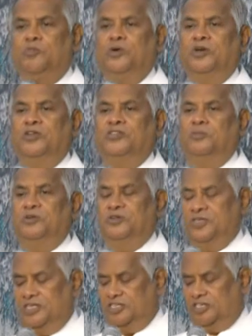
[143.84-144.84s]
points, about
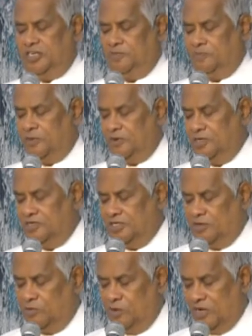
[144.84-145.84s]
60 points
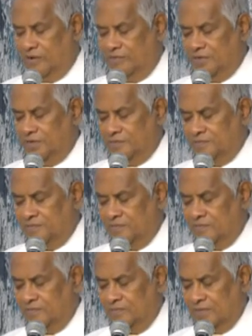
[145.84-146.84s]
in one hour.
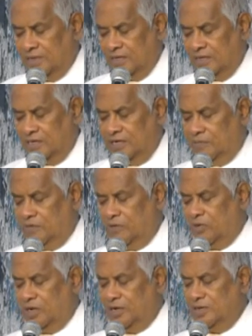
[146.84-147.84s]
Number
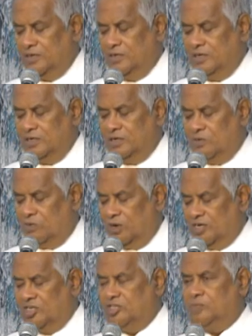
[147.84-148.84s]
one,
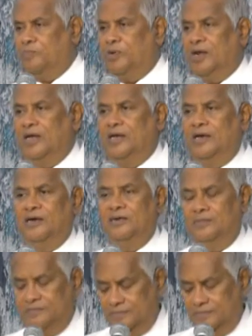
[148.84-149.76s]
what is prayer?